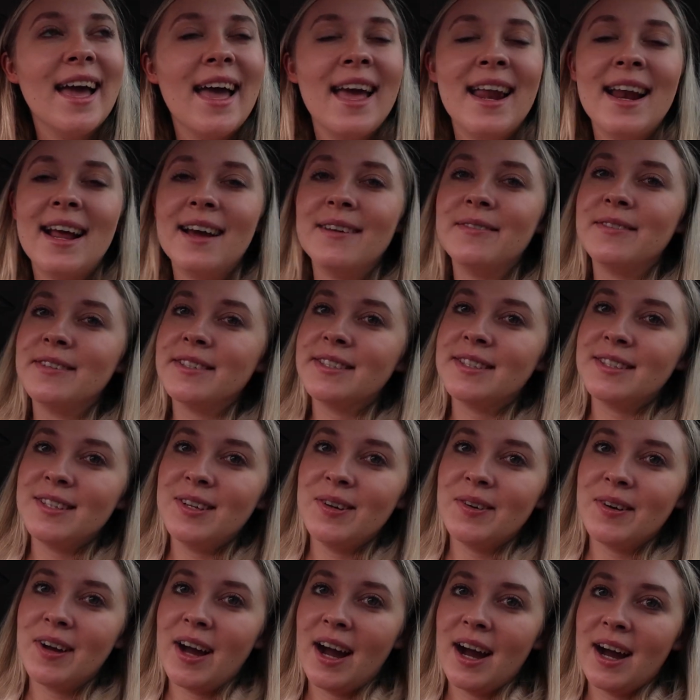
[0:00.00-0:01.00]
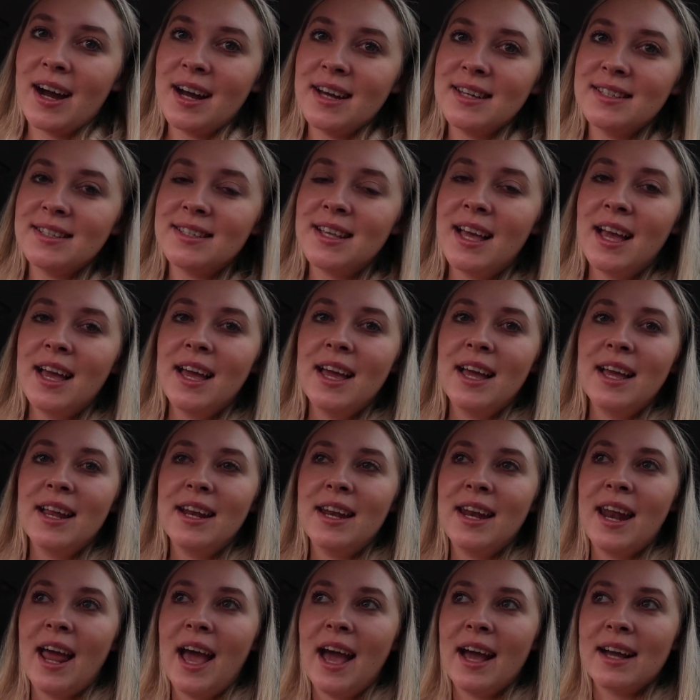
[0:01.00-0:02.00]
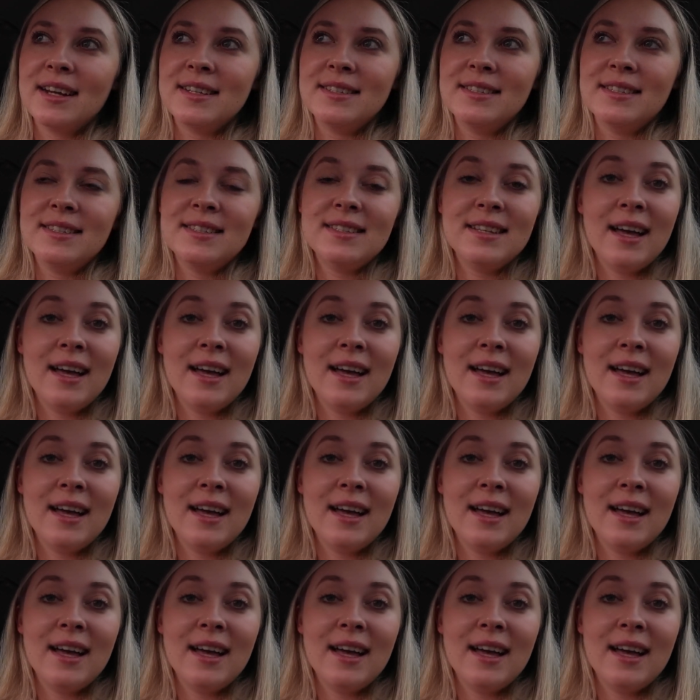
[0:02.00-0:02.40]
And I will see you guys next